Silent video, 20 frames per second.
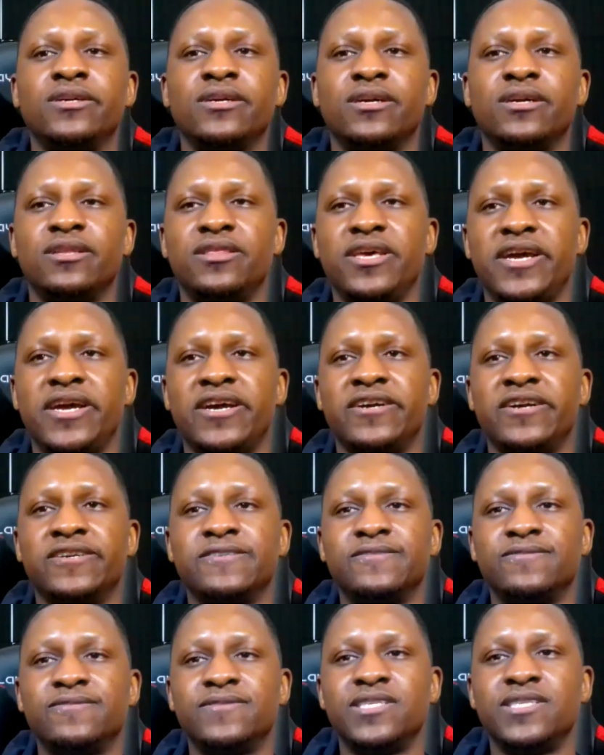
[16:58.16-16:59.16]
there.
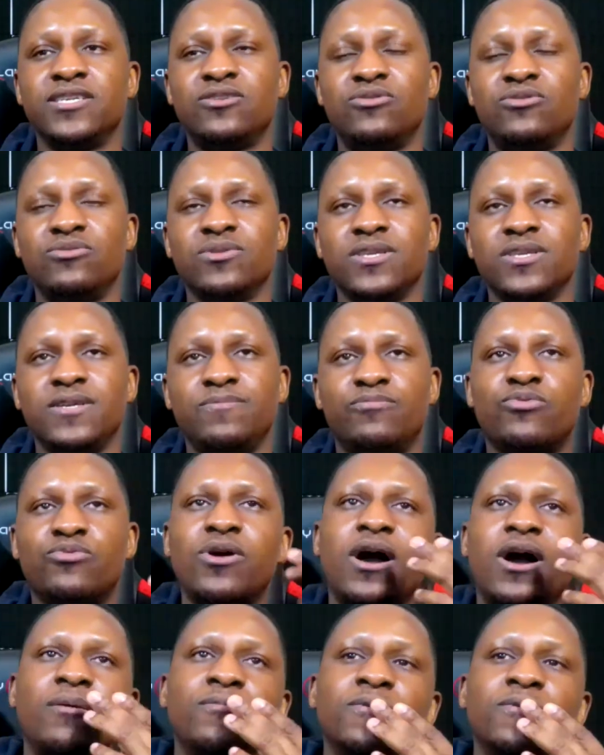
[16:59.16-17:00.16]
The only
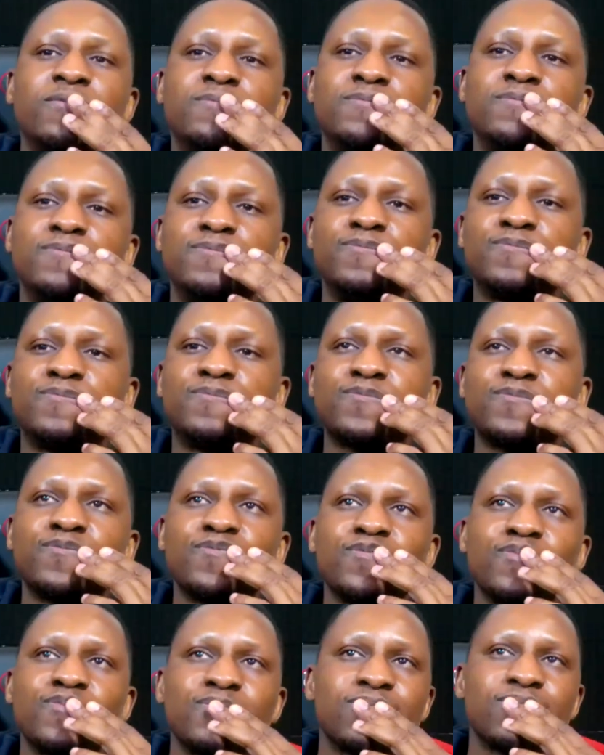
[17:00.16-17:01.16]
problem
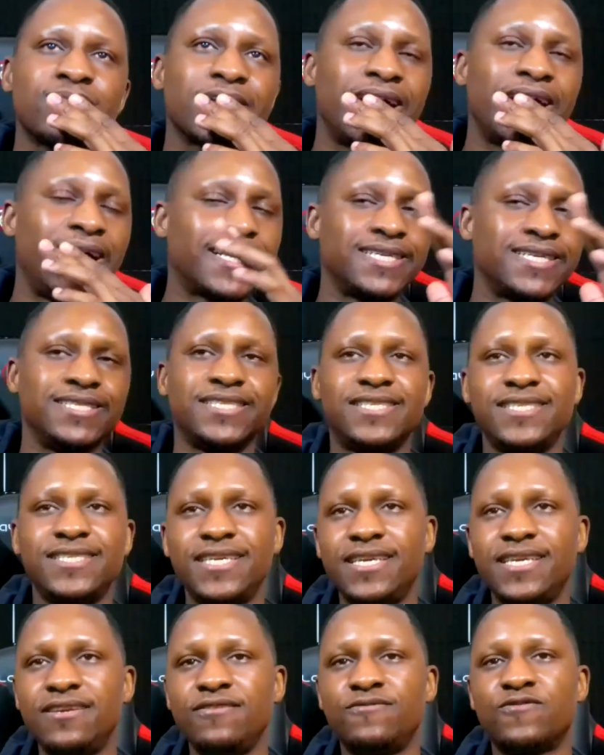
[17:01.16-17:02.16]
I can
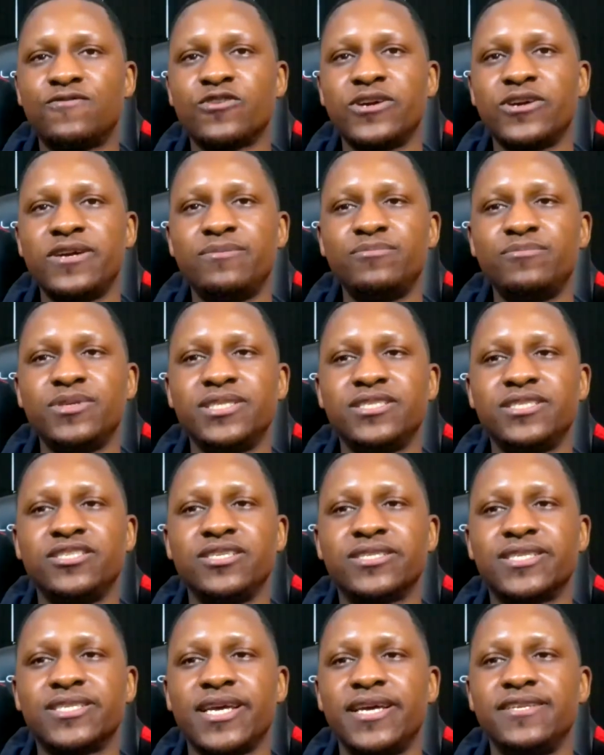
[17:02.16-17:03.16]
see for him is
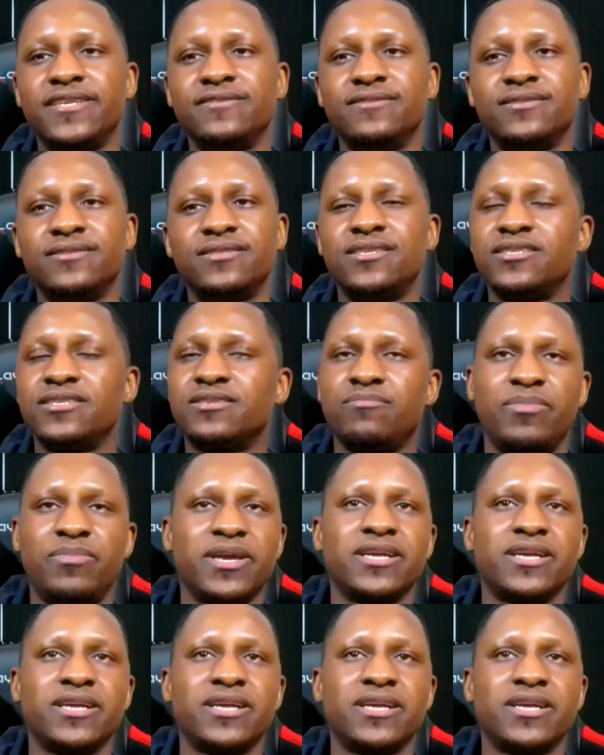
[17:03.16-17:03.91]
just that there's a big